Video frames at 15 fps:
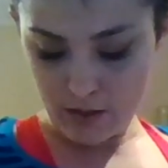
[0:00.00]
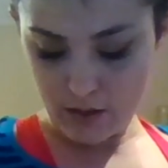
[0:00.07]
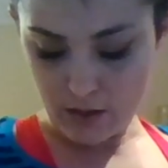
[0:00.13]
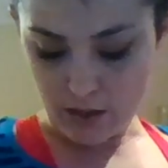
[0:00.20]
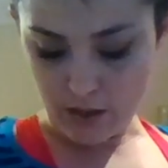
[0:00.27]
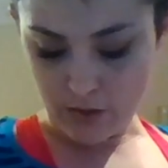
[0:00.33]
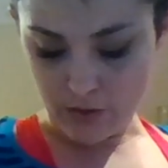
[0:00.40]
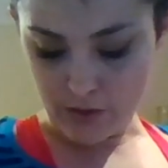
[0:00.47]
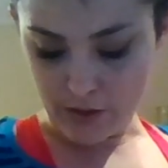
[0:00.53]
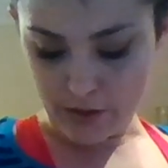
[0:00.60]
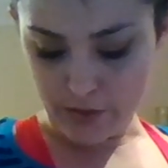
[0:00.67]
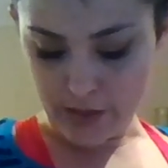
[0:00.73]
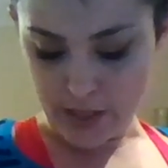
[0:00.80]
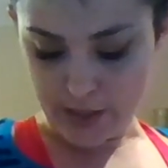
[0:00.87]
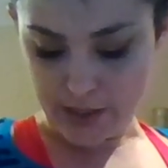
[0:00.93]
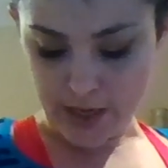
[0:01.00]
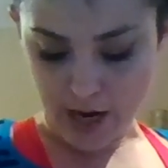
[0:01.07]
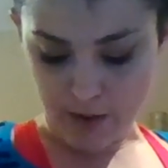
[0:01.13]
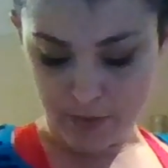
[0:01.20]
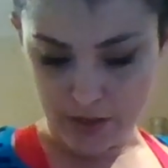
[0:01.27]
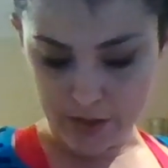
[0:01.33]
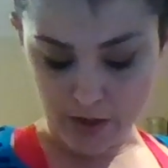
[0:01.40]
you know, the little end
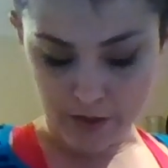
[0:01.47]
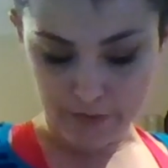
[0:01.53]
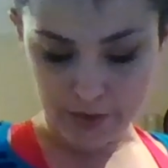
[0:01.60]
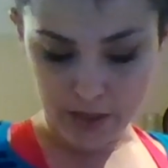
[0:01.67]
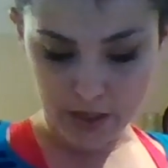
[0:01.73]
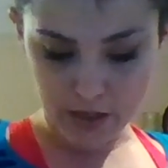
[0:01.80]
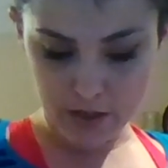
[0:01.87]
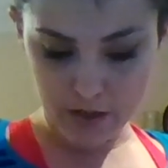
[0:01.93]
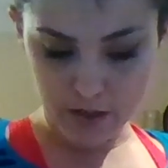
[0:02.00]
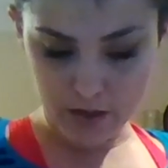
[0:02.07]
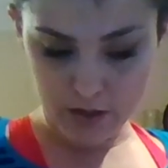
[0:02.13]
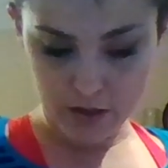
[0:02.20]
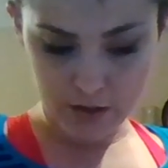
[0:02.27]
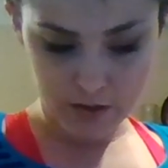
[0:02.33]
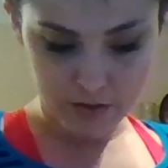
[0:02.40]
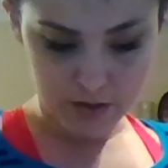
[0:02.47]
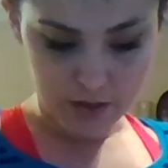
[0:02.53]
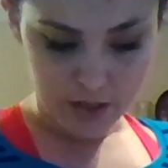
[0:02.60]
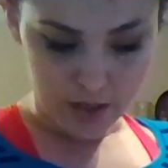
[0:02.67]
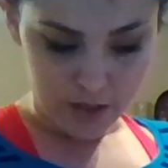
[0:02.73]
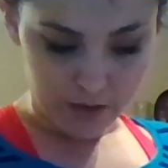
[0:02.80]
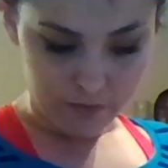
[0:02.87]
tabbies off here,
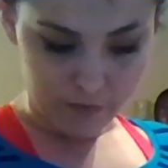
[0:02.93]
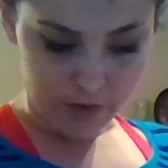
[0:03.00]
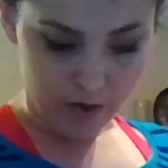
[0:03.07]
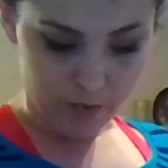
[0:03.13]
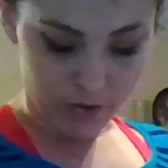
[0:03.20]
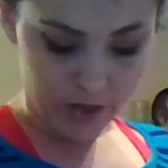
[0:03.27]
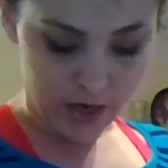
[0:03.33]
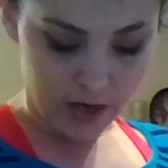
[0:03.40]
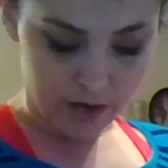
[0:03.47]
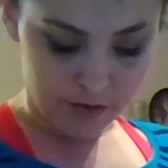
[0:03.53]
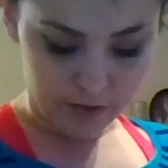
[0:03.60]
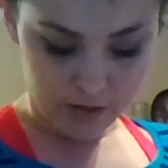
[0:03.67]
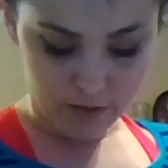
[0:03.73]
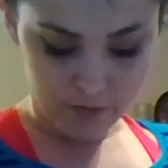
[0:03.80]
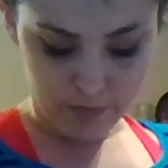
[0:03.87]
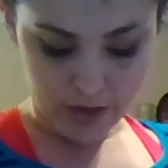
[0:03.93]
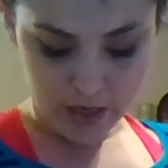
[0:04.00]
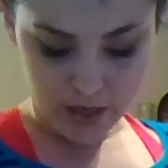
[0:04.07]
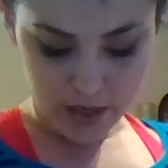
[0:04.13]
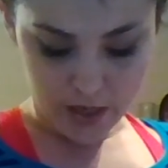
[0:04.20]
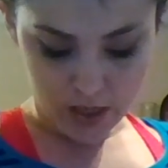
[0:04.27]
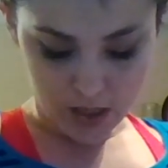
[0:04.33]
rub her down a little
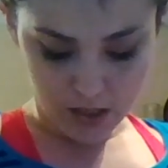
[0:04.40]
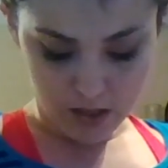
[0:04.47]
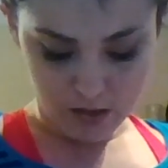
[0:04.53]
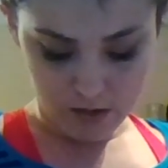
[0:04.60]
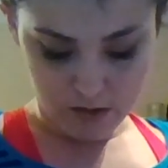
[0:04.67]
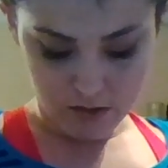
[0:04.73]
bit.